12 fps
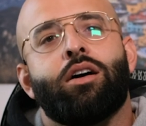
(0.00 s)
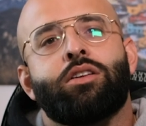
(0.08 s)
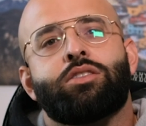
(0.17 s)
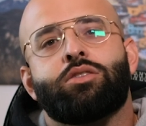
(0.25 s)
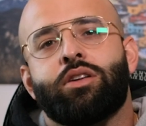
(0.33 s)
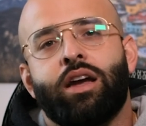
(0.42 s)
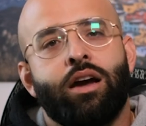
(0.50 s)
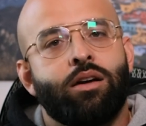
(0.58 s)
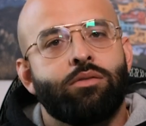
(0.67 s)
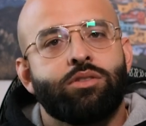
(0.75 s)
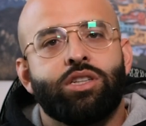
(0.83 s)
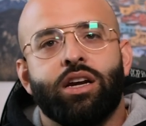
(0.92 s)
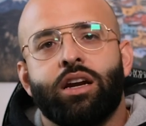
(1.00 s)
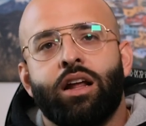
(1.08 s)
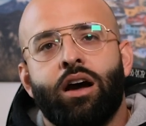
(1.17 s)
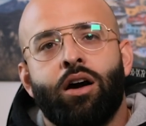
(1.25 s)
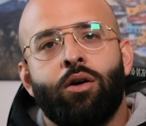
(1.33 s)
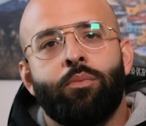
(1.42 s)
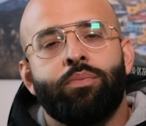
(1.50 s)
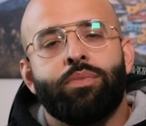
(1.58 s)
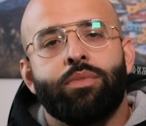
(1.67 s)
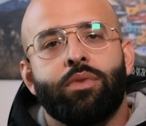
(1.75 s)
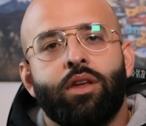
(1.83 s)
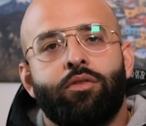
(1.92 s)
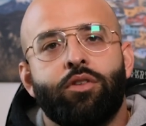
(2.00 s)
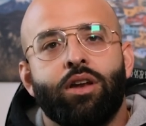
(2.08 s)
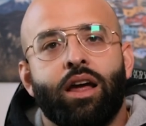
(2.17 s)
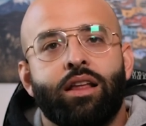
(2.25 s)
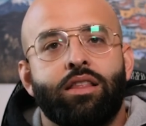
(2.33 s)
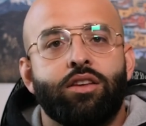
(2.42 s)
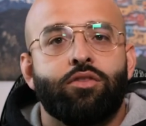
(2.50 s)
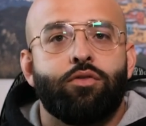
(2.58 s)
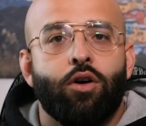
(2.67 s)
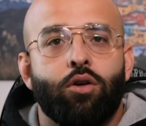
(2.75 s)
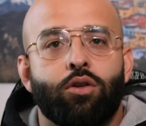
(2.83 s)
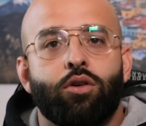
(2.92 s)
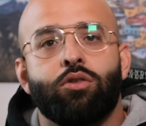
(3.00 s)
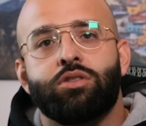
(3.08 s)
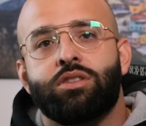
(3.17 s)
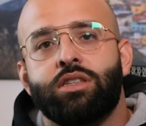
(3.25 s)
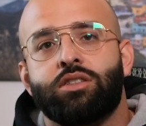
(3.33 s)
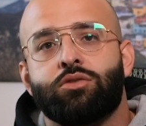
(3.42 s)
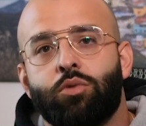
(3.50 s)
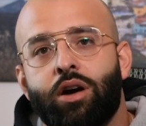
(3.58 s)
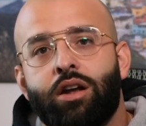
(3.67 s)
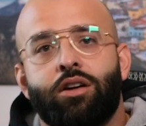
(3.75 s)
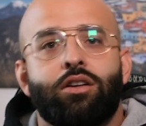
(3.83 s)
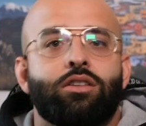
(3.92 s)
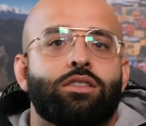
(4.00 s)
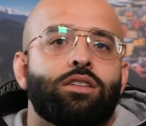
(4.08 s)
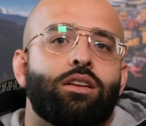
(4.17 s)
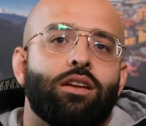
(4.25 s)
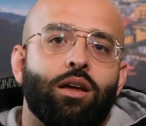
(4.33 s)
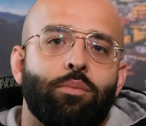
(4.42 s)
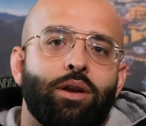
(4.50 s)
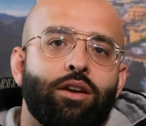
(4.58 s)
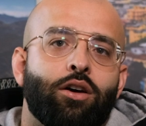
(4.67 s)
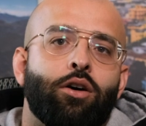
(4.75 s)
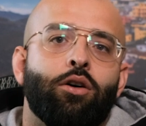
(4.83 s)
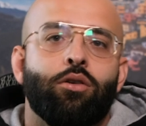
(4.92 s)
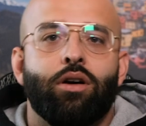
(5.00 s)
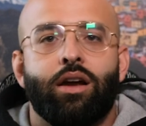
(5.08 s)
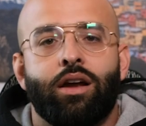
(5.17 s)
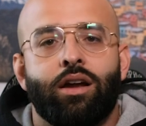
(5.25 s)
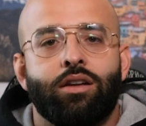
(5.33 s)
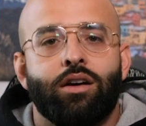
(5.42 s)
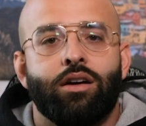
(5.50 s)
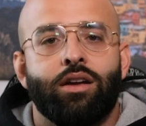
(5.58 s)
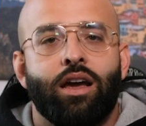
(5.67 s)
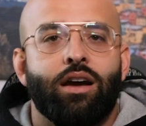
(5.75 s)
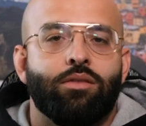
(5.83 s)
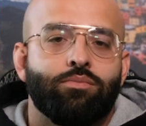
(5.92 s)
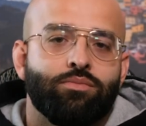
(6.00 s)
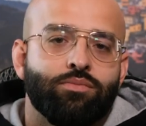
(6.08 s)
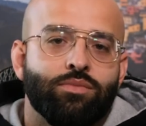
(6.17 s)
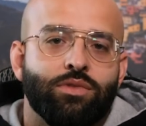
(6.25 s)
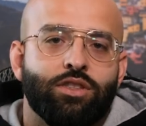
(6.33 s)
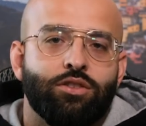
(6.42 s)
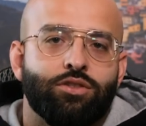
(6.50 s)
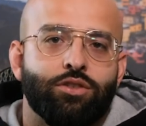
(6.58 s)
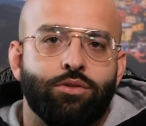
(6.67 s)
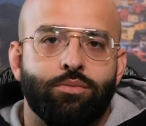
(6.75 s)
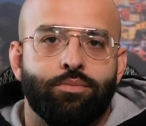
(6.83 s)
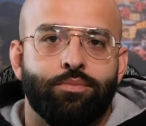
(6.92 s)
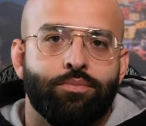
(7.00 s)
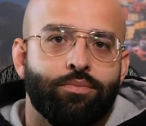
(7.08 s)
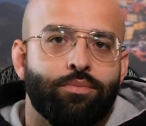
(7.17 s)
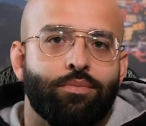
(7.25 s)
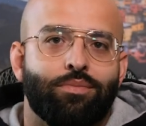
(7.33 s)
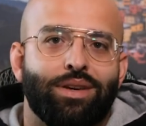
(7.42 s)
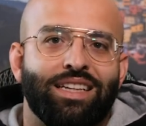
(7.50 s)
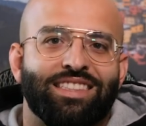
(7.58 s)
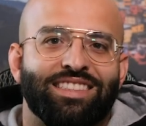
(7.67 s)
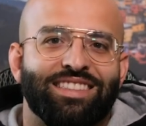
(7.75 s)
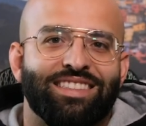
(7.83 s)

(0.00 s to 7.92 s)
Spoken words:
So yeah, check it out. If you like these photos, these sweaters, let me know. And yeah, see you soon. Peace.